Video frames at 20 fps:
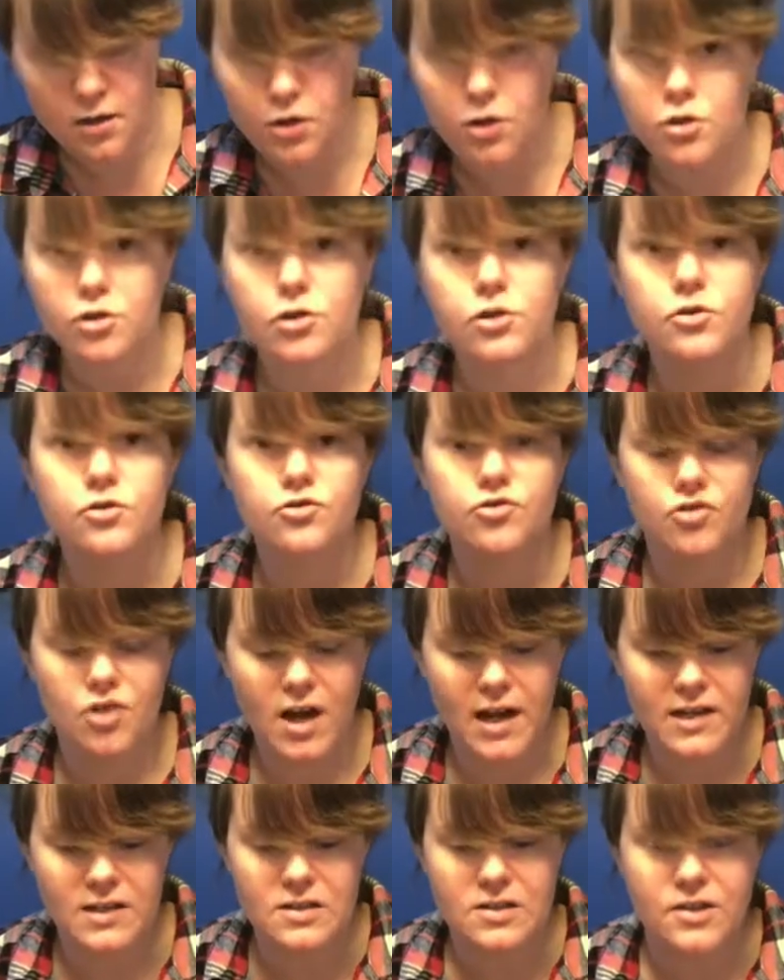glue
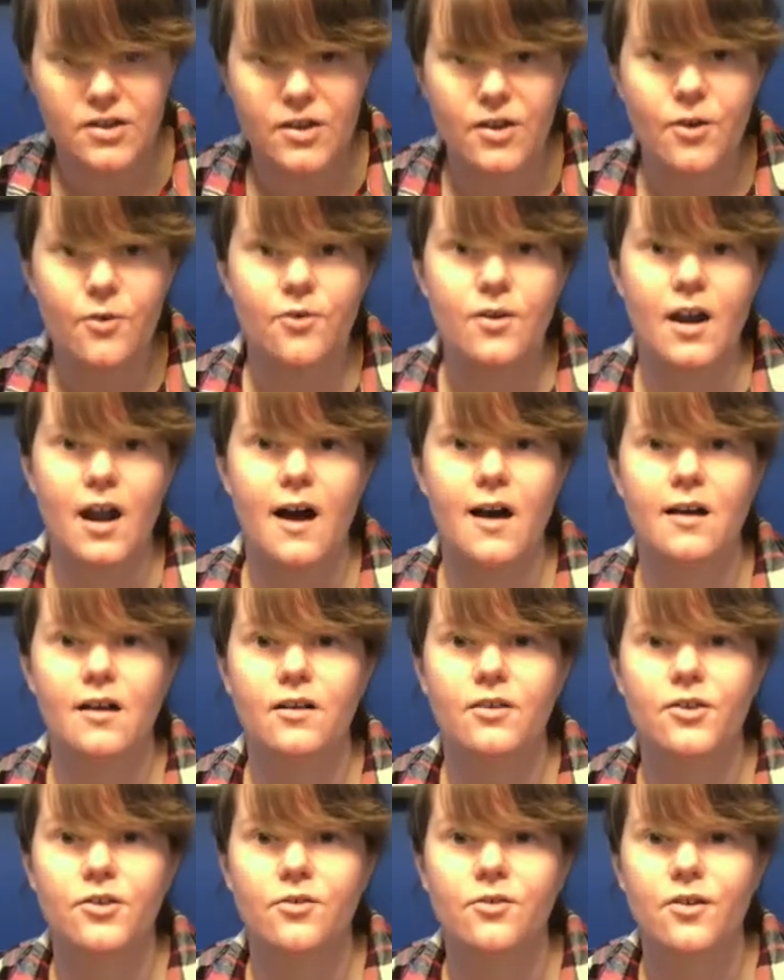dries so you don't knock
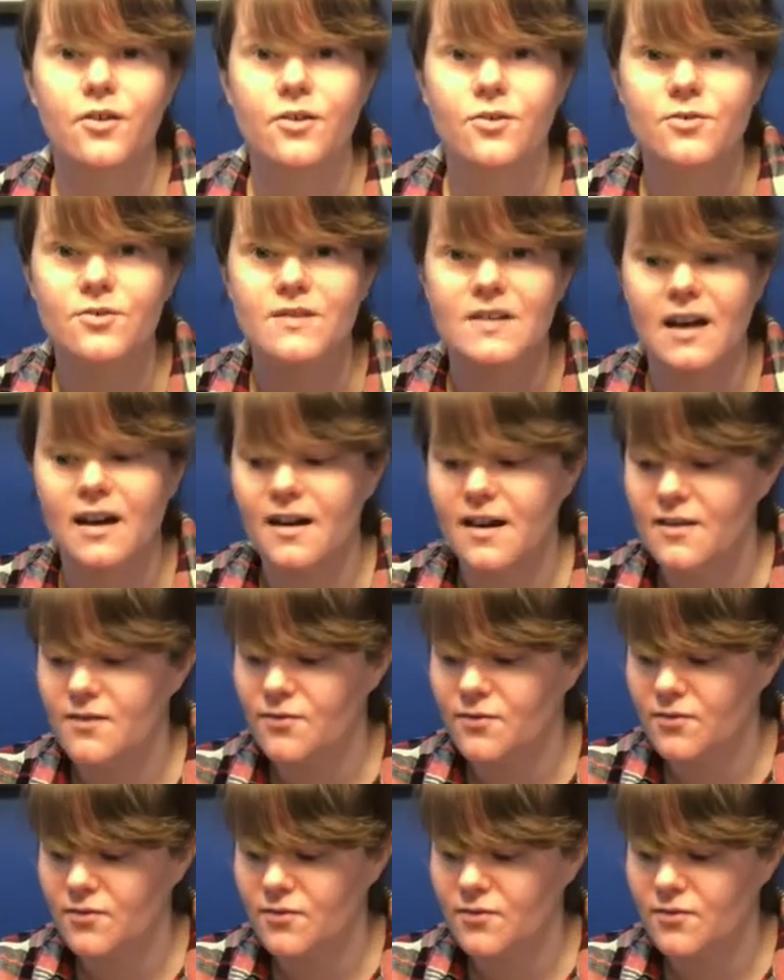your nose off.